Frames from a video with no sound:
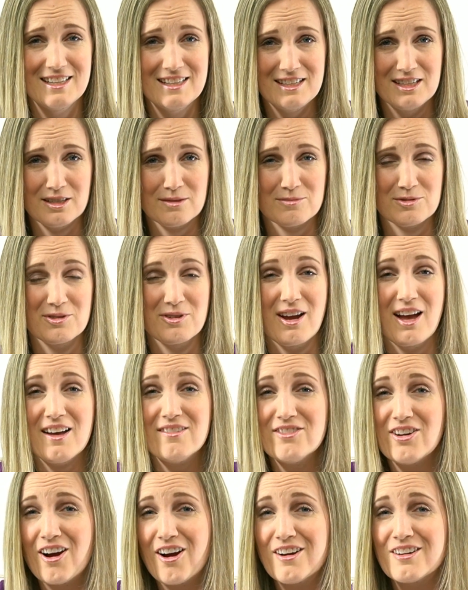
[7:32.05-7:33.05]
idioms or
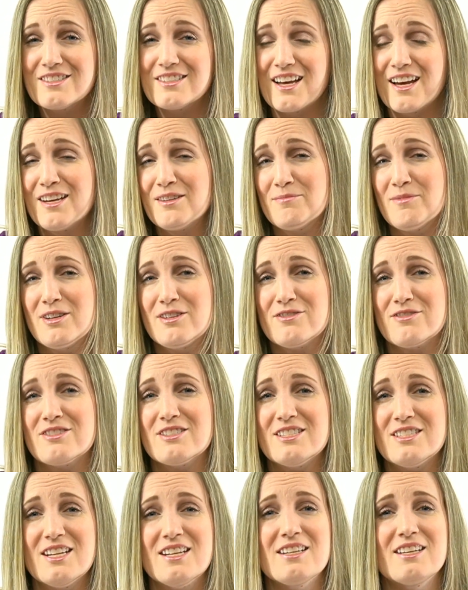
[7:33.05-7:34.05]
have a hard time
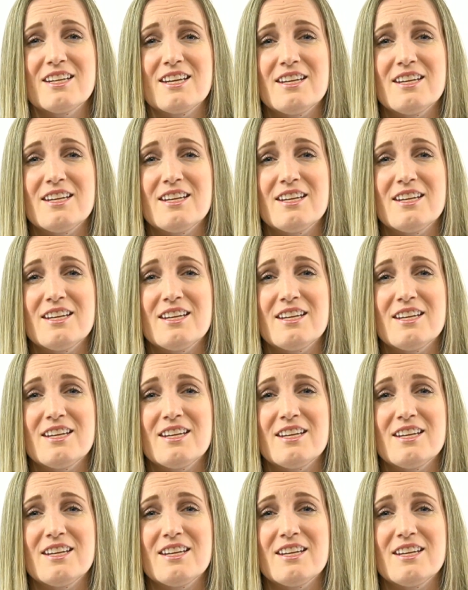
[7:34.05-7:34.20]
understanding